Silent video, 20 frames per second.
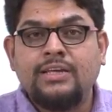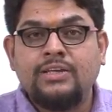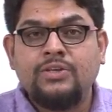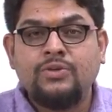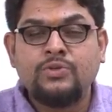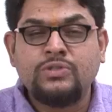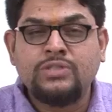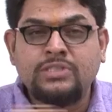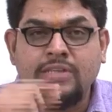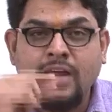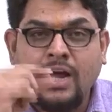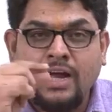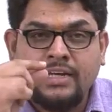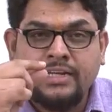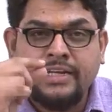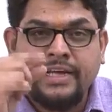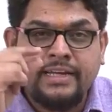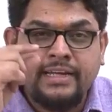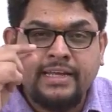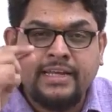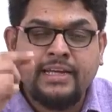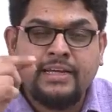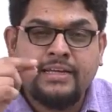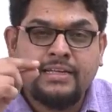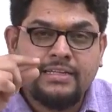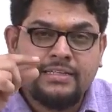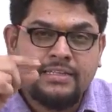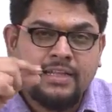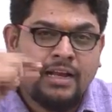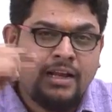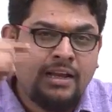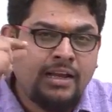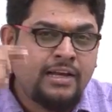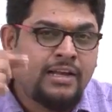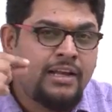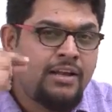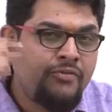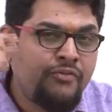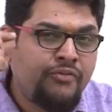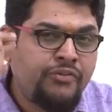you start getting that
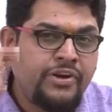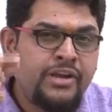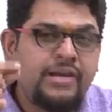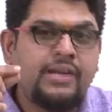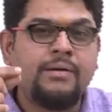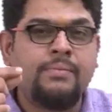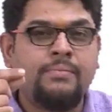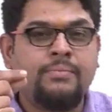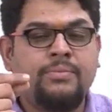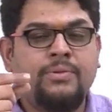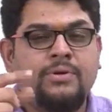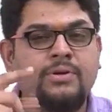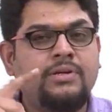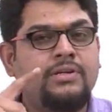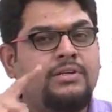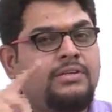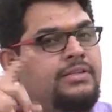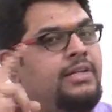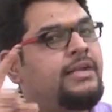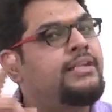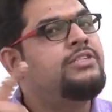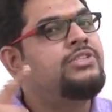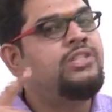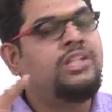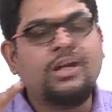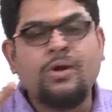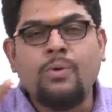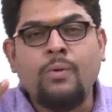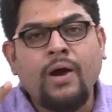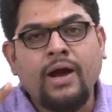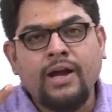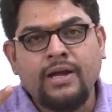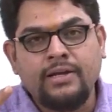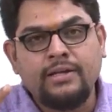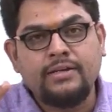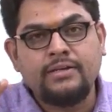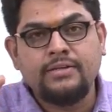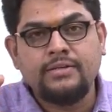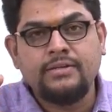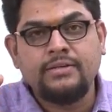little freedom that is required.
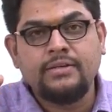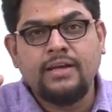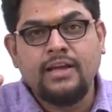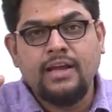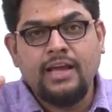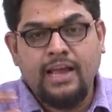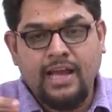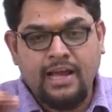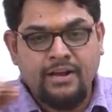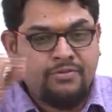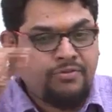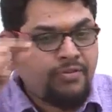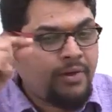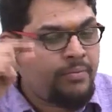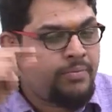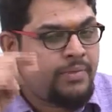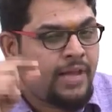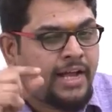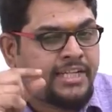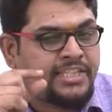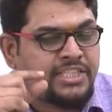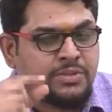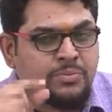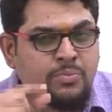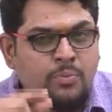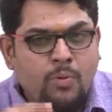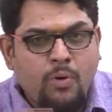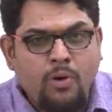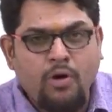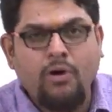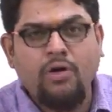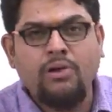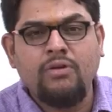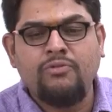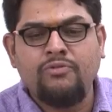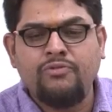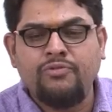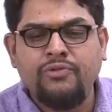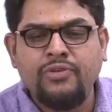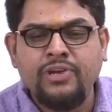And from that small
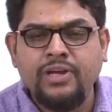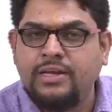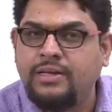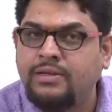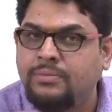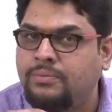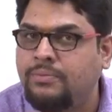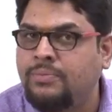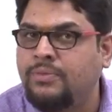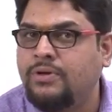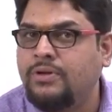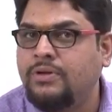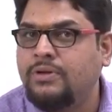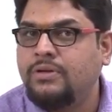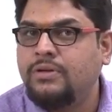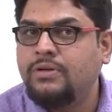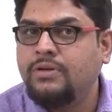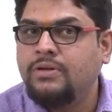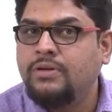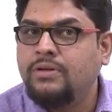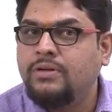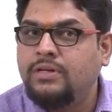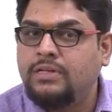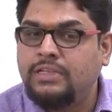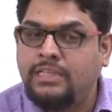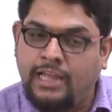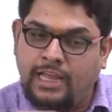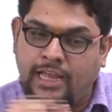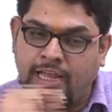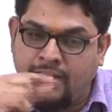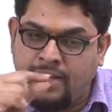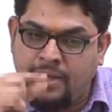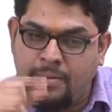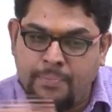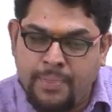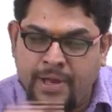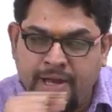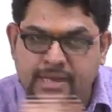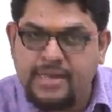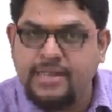freedom, the
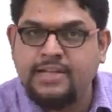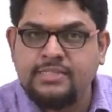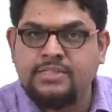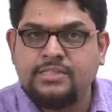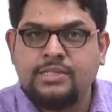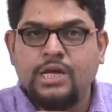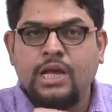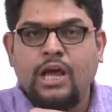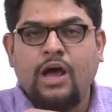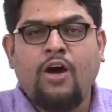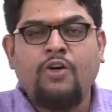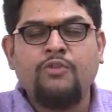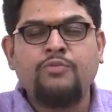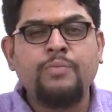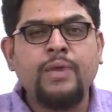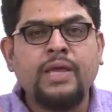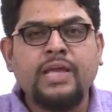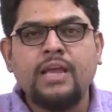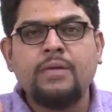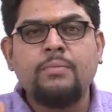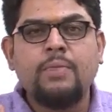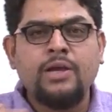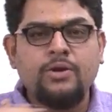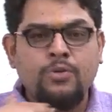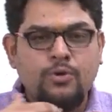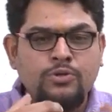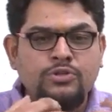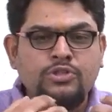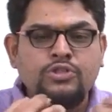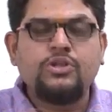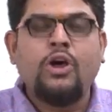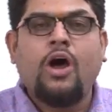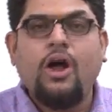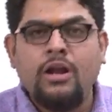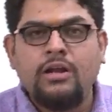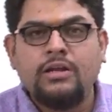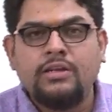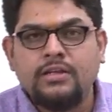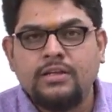independence of making my own salt